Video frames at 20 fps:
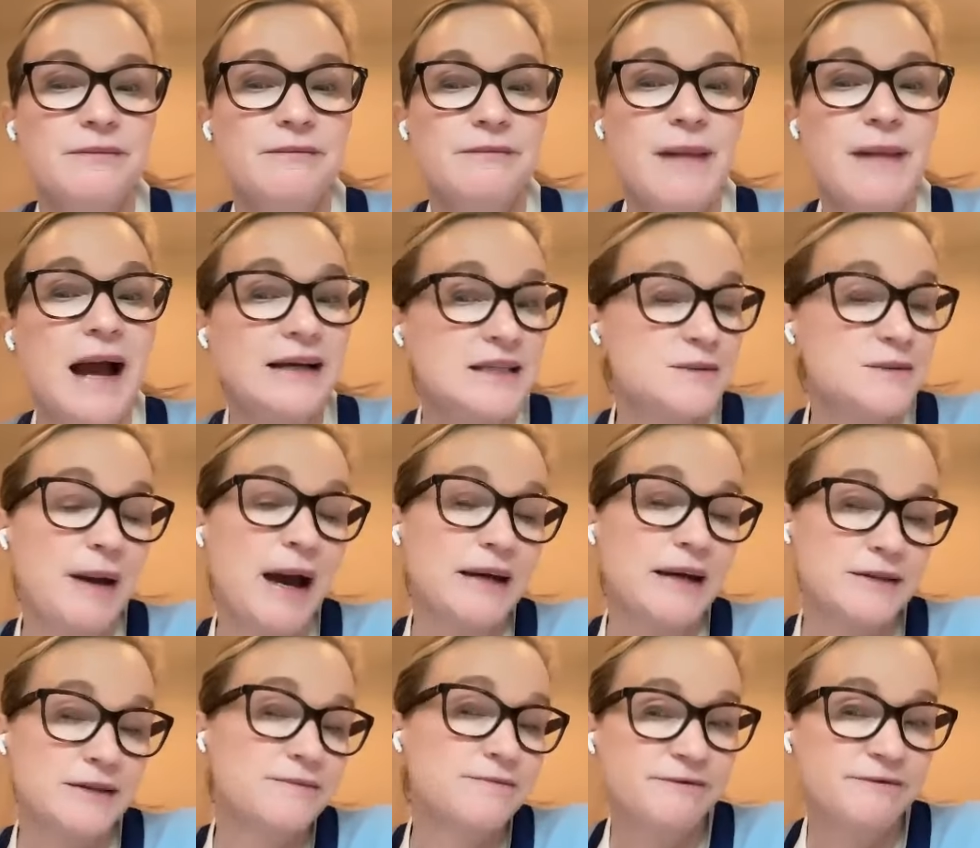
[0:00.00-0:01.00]
maxi
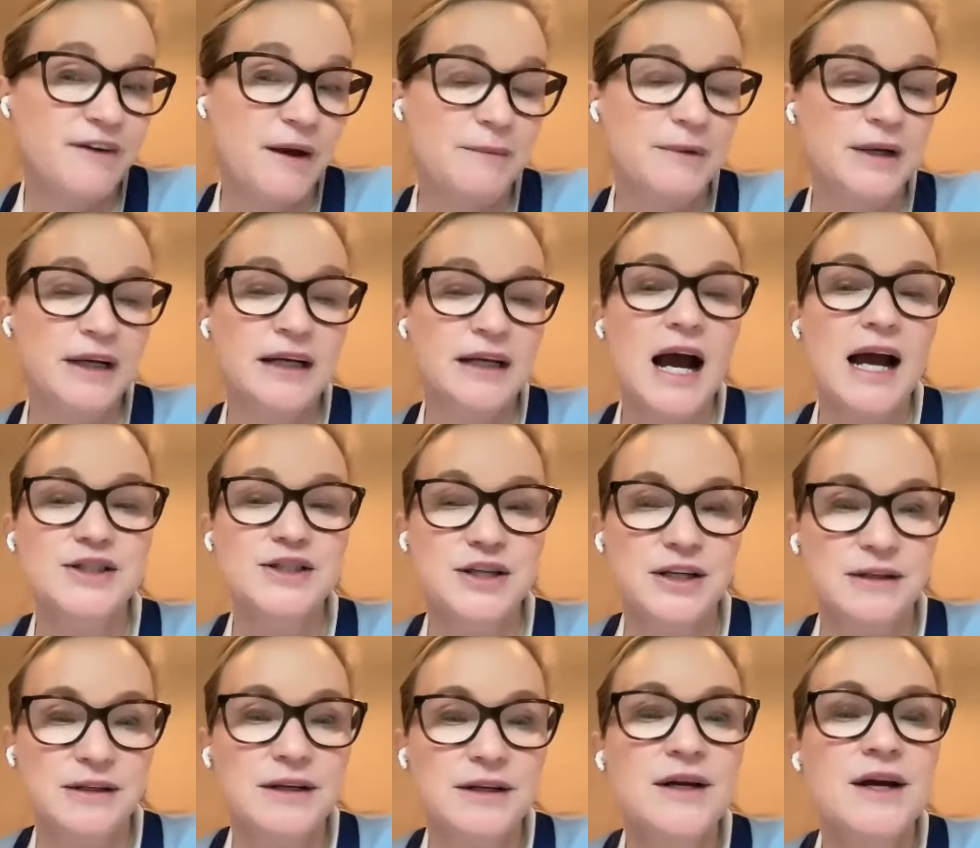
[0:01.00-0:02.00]
pads, feminine
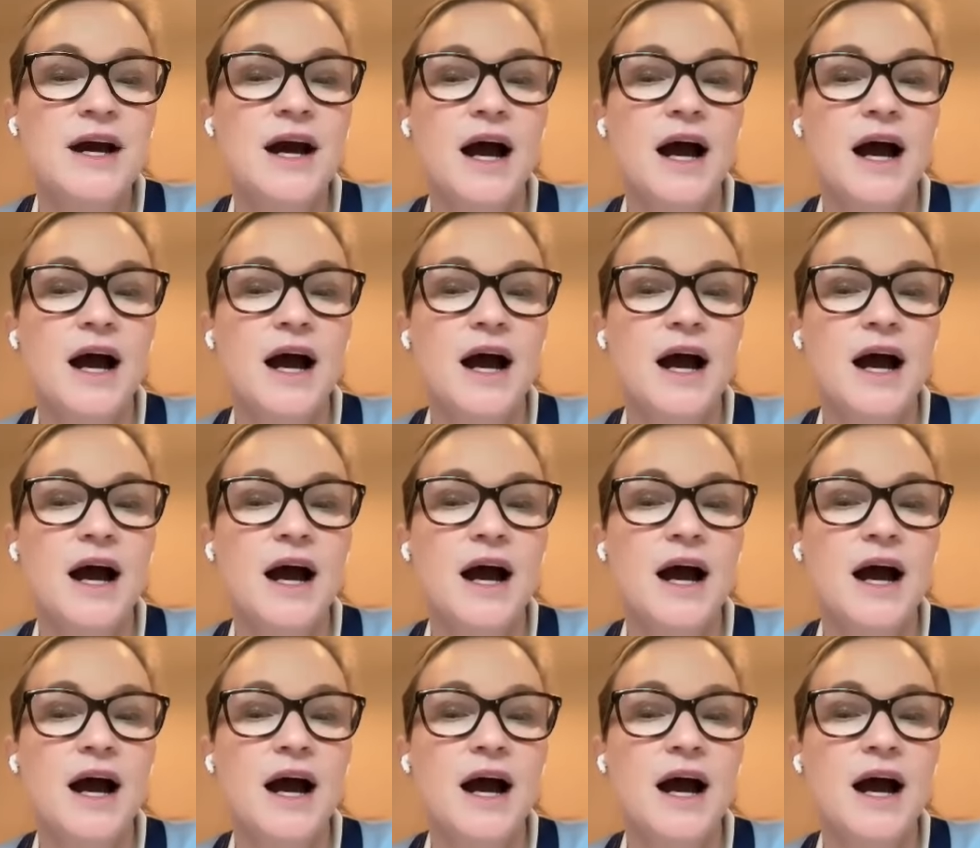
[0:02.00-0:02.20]
hygiene,